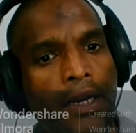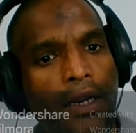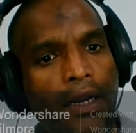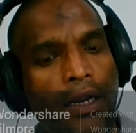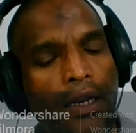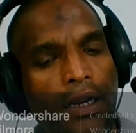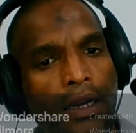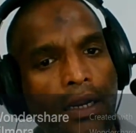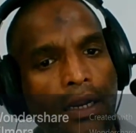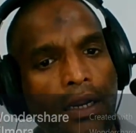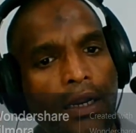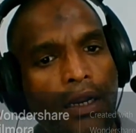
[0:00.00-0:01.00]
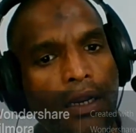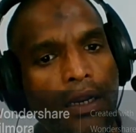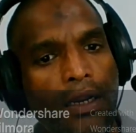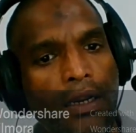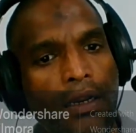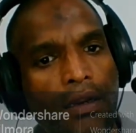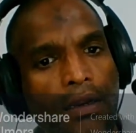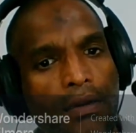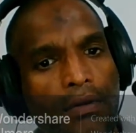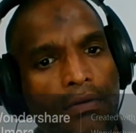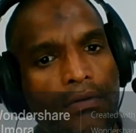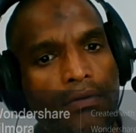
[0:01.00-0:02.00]

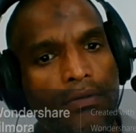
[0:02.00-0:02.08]
Nothing is said.